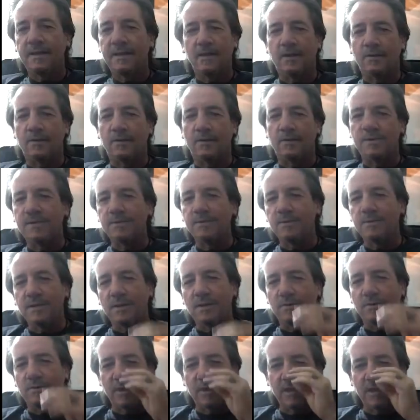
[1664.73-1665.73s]
we don't
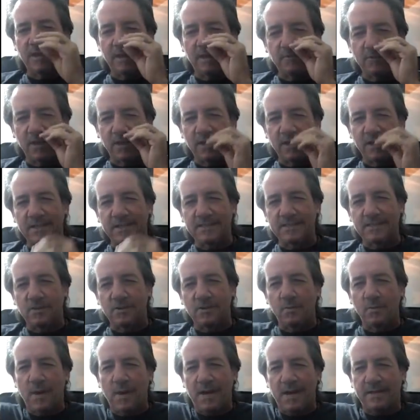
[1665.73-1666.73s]
really need to go back
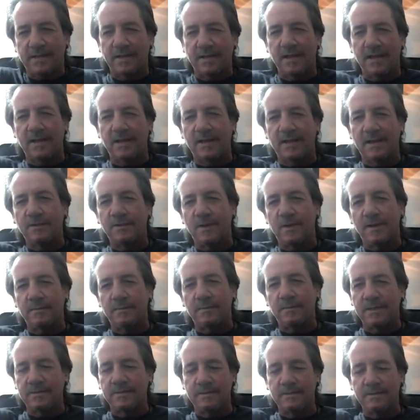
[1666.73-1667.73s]
there anyway. I mean,
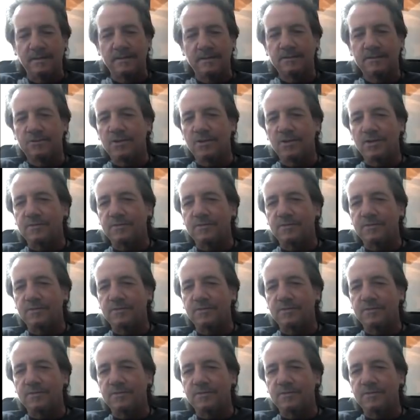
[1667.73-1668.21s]
Trev's still a